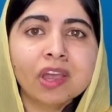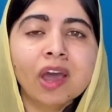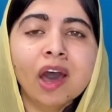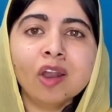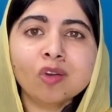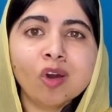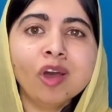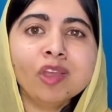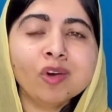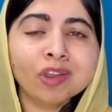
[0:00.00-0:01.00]
are
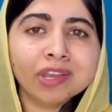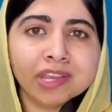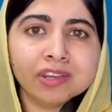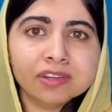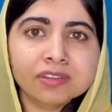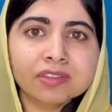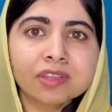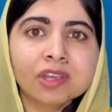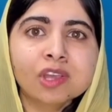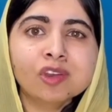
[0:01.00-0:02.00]
calling on leaders
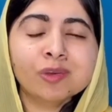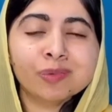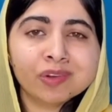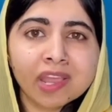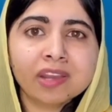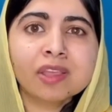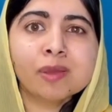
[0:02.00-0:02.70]
to protect